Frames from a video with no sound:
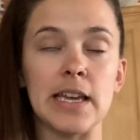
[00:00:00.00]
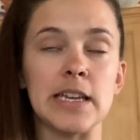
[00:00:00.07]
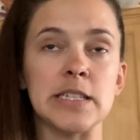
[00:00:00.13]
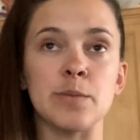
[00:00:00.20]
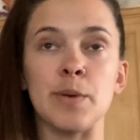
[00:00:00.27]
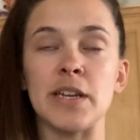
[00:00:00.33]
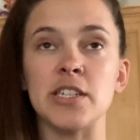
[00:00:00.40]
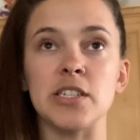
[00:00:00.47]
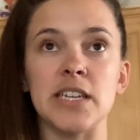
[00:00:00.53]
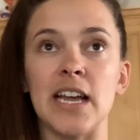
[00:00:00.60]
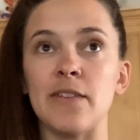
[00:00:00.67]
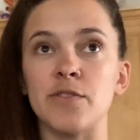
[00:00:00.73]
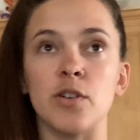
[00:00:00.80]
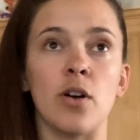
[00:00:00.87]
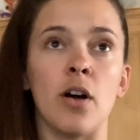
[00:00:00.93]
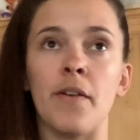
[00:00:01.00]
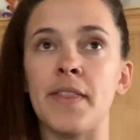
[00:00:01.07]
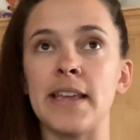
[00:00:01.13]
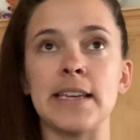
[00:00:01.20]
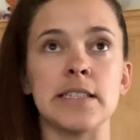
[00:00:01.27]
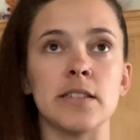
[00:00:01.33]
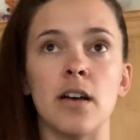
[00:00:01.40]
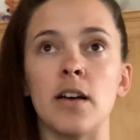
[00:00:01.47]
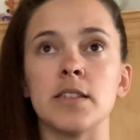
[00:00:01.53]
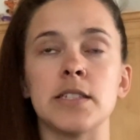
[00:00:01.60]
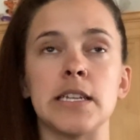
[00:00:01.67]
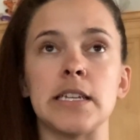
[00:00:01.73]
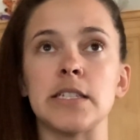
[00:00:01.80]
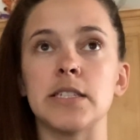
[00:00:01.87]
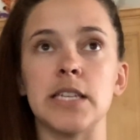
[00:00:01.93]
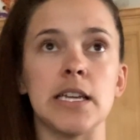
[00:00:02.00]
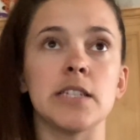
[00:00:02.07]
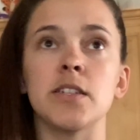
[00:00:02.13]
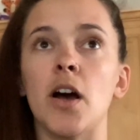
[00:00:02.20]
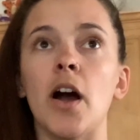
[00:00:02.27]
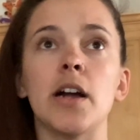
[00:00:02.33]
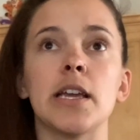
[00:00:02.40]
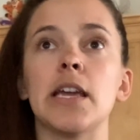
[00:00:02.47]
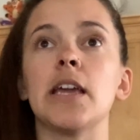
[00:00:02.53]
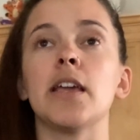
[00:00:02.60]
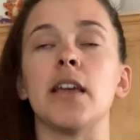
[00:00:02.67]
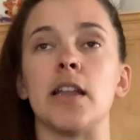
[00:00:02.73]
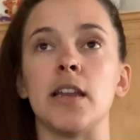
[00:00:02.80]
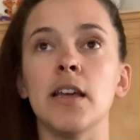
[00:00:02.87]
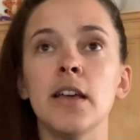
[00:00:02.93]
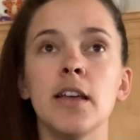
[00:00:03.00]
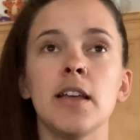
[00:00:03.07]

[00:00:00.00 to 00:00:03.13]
especially after all the exhausting TikToking and